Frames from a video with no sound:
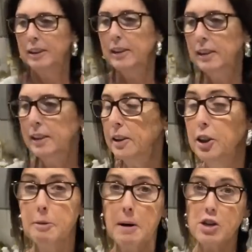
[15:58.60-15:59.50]

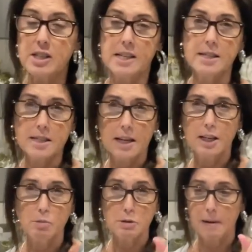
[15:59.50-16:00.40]
The basket, incidentally,
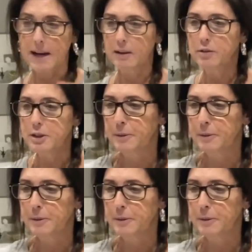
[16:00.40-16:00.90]
was a pound.